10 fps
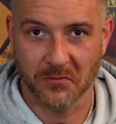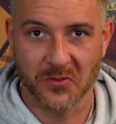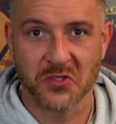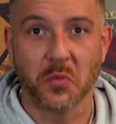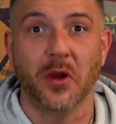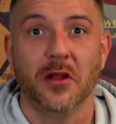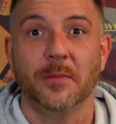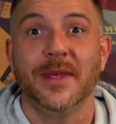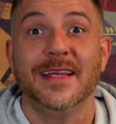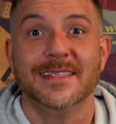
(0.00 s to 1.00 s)
swell
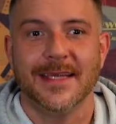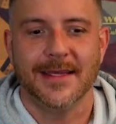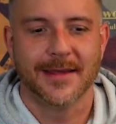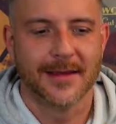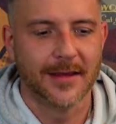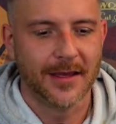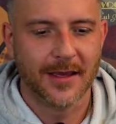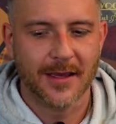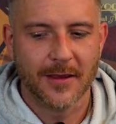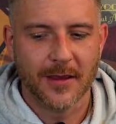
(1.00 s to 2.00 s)
up easy.
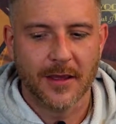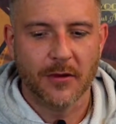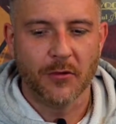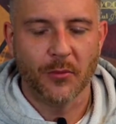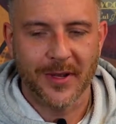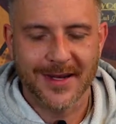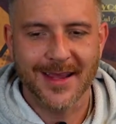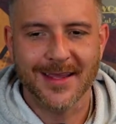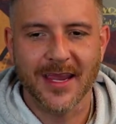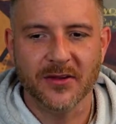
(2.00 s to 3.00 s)
Well, my
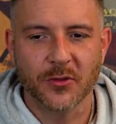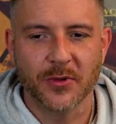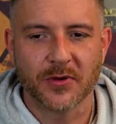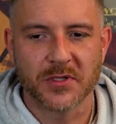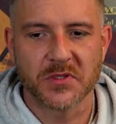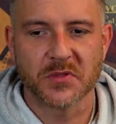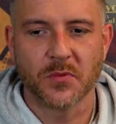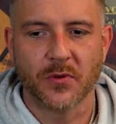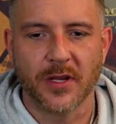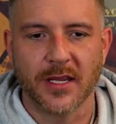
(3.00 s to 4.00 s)
dad came to me Christmas
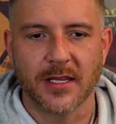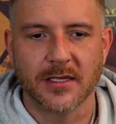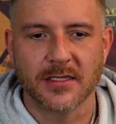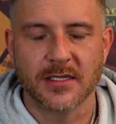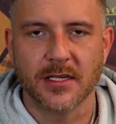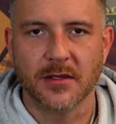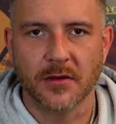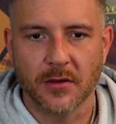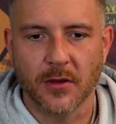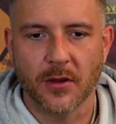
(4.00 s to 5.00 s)
morning and said,
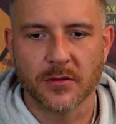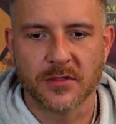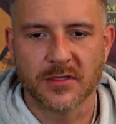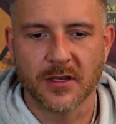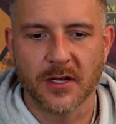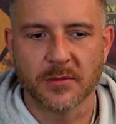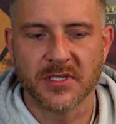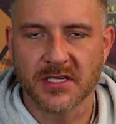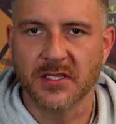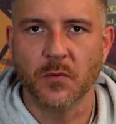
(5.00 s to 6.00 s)
you know, son, I'm
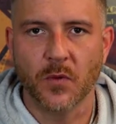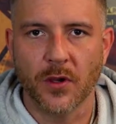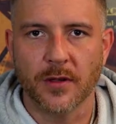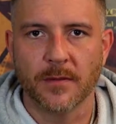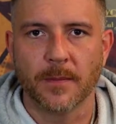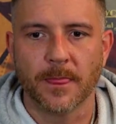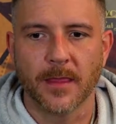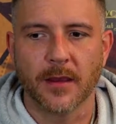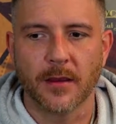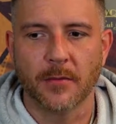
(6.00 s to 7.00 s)
61.
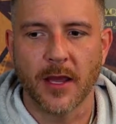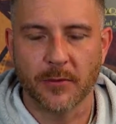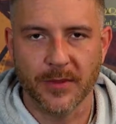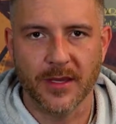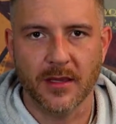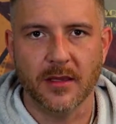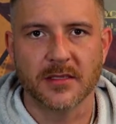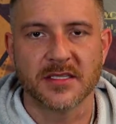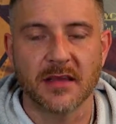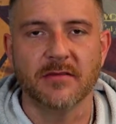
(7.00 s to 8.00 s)
I'll be
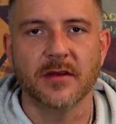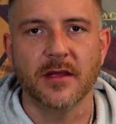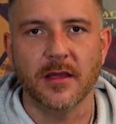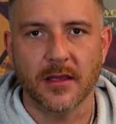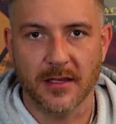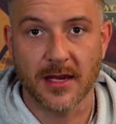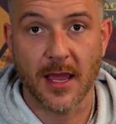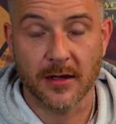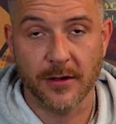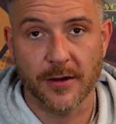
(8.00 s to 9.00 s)
70 in
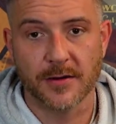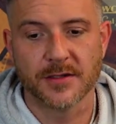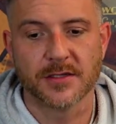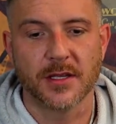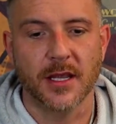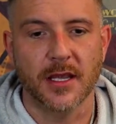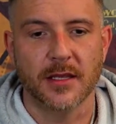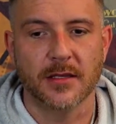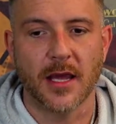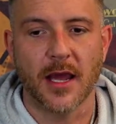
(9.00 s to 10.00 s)
9 years,
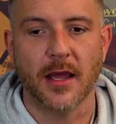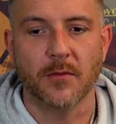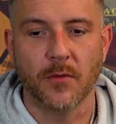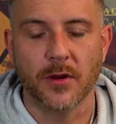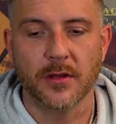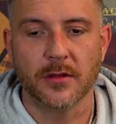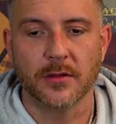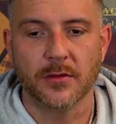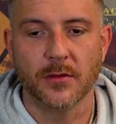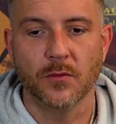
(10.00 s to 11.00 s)
and I want
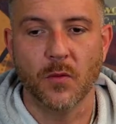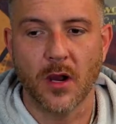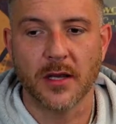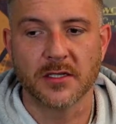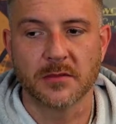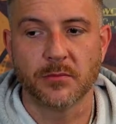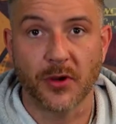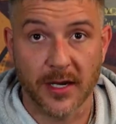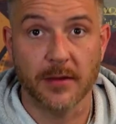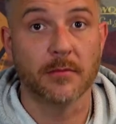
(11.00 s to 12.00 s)
to watch
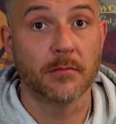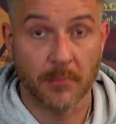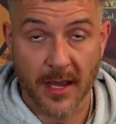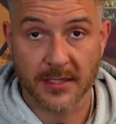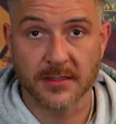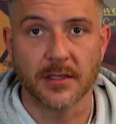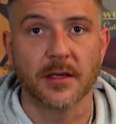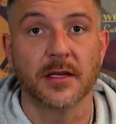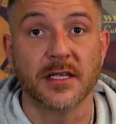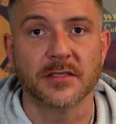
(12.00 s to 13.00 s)
Braden, my
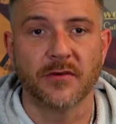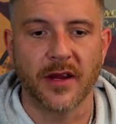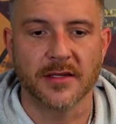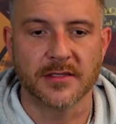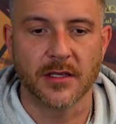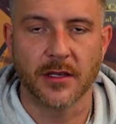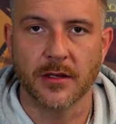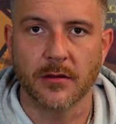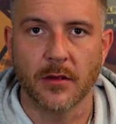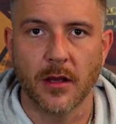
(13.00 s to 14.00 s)
son, his
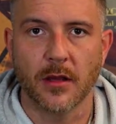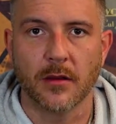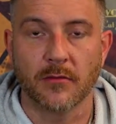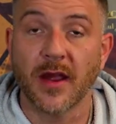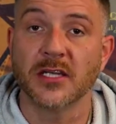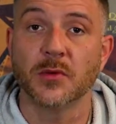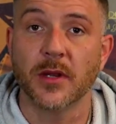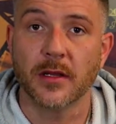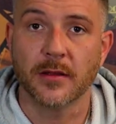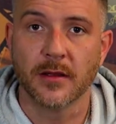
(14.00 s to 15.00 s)
grandson, graduate